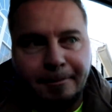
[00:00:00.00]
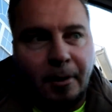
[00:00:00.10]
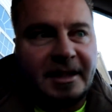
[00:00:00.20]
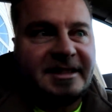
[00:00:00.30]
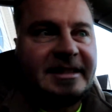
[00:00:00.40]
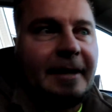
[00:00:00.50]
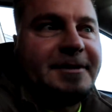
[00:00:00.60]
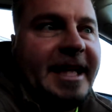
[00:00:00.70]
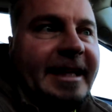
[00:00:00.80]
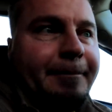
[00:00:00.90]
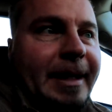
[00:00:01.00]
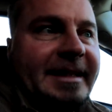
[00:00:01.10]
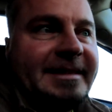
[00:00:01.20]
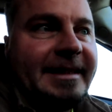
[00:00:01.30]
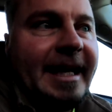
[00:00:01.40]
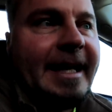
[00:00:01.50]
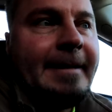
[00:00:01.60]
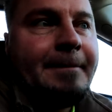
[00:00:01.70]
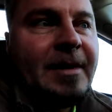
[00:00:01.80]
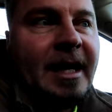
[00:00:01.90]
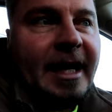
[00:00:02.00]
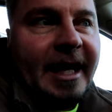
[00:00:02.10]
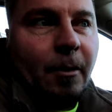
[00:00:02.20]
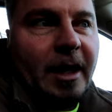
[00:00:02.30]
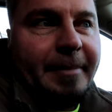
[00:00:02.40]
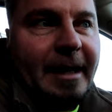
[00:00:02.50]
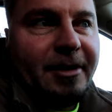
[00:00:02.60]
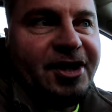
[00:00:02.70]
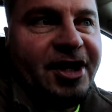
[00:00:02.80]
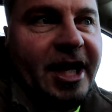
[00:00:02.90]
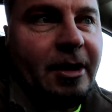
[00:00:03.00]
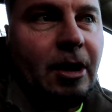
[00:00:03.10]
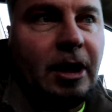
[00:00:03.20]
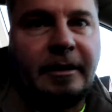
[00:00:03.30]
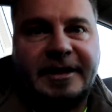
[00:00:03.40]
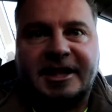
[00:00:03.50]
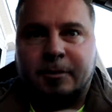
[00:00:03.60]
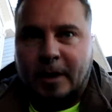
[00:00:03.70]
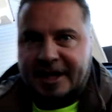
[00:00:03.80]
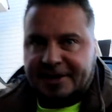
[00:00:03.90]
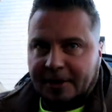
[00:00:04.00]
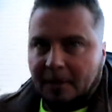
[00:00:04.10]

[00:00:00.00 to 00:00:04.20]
important stuff taking place today, and I want to be able to share all of this with